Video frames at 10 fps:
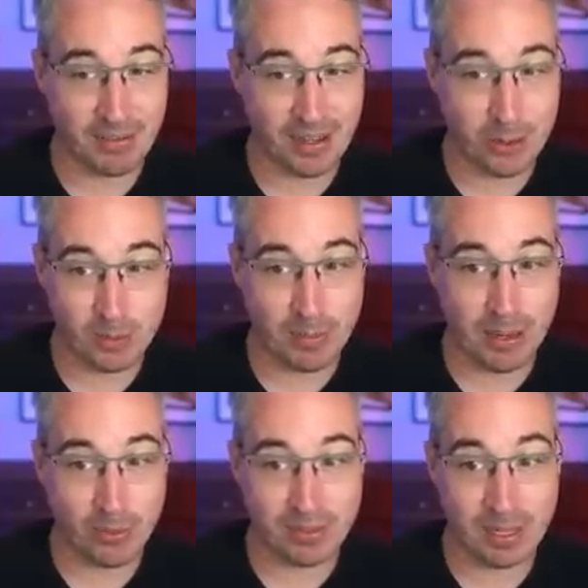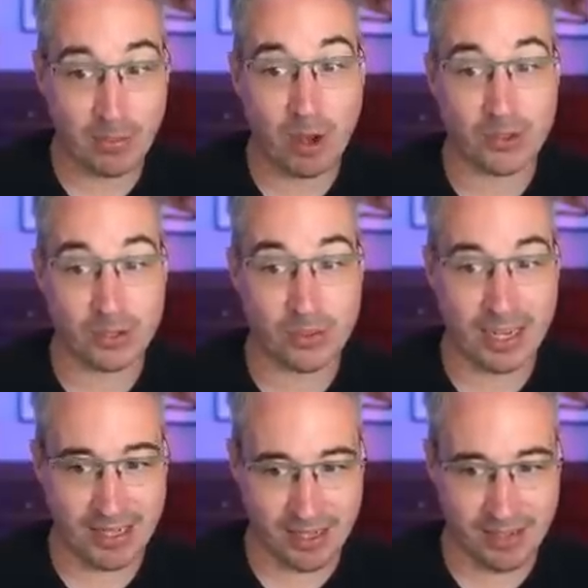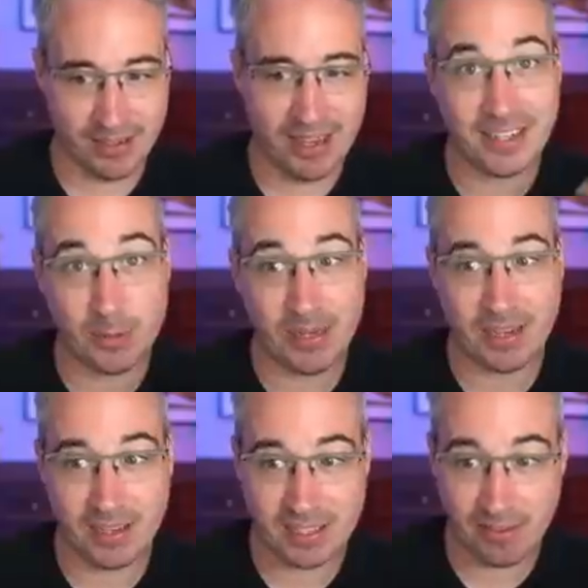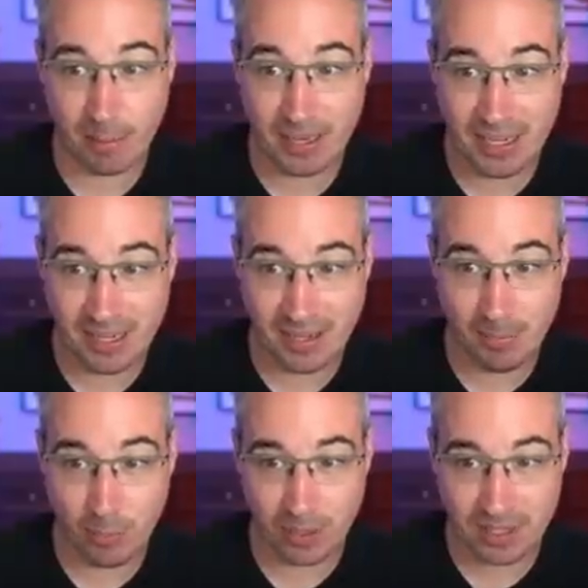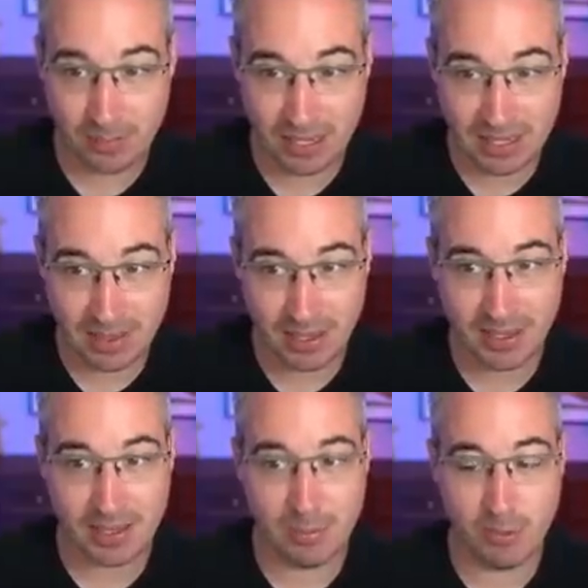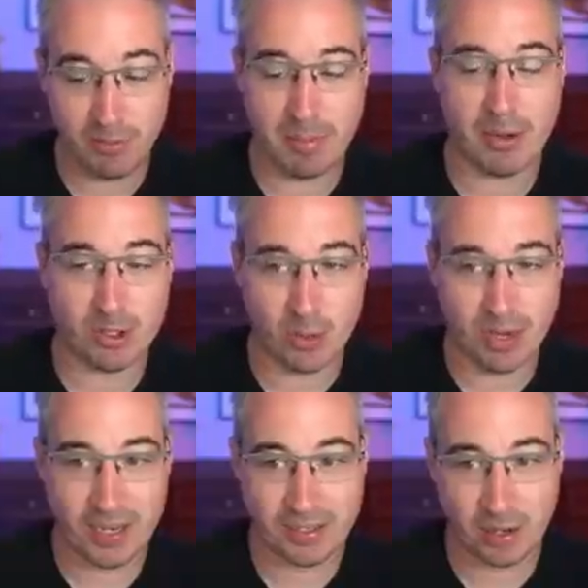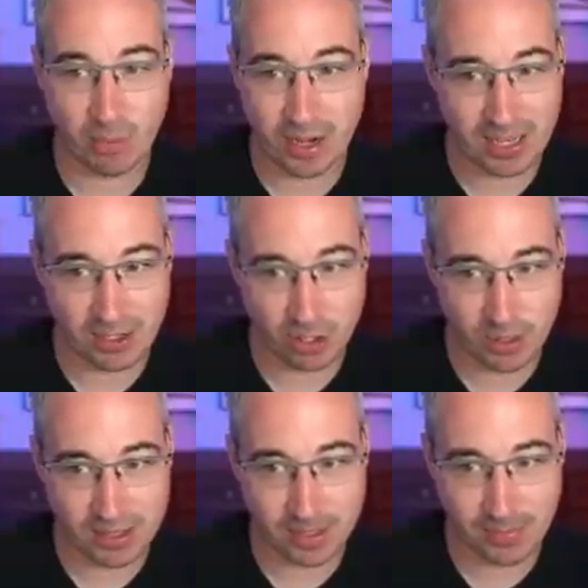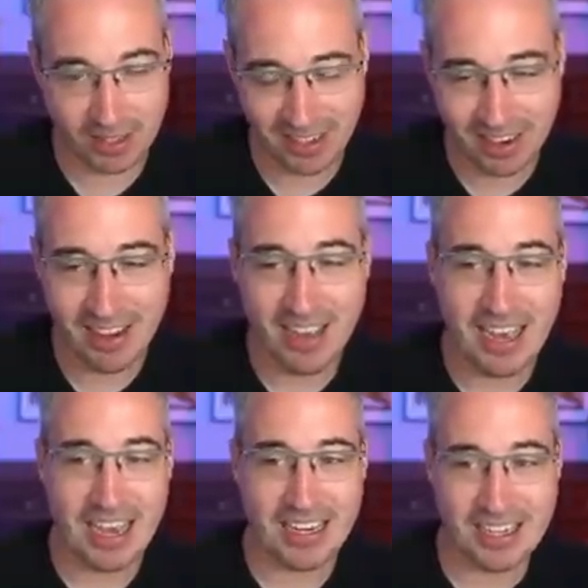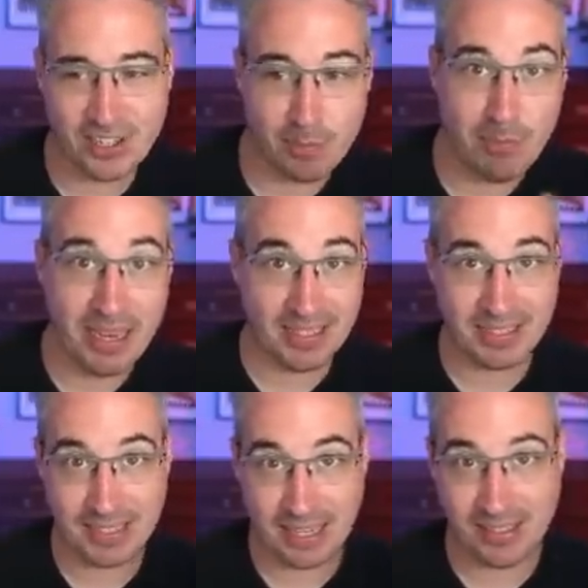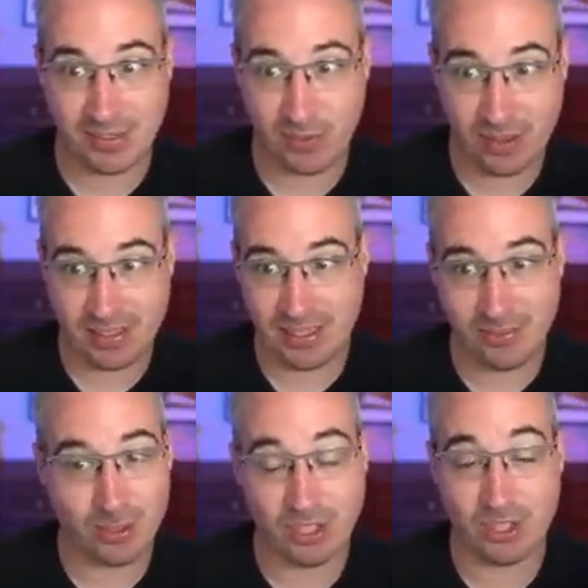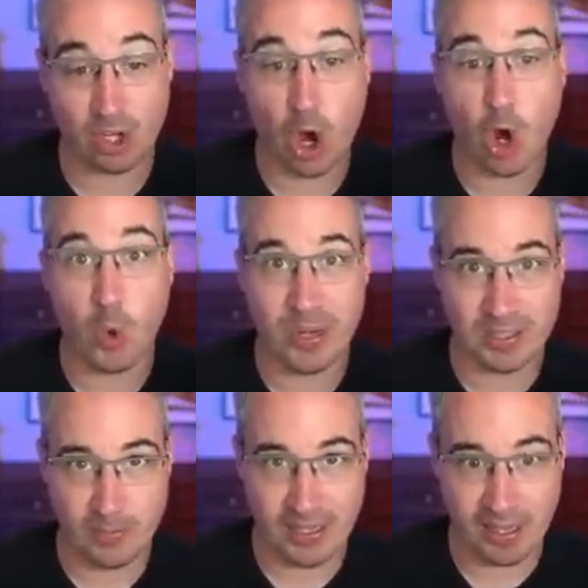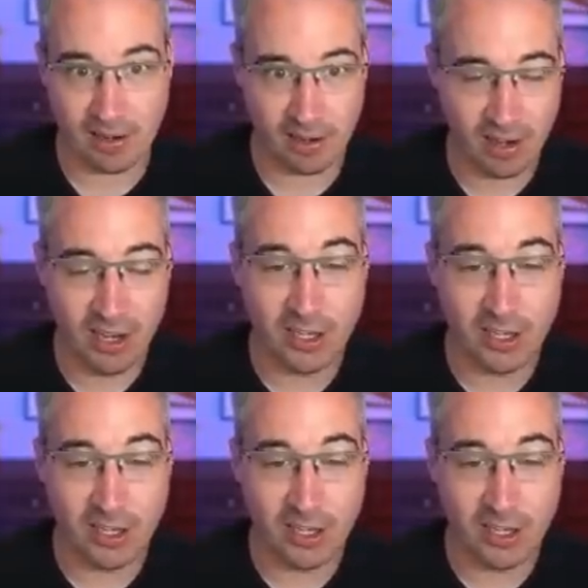but if I use my mouse, I'm also getting it. And that's because if I'm in an input, I might click and then move my mouse away and start writing and doing something, and it just makes sense for the default to just always be there.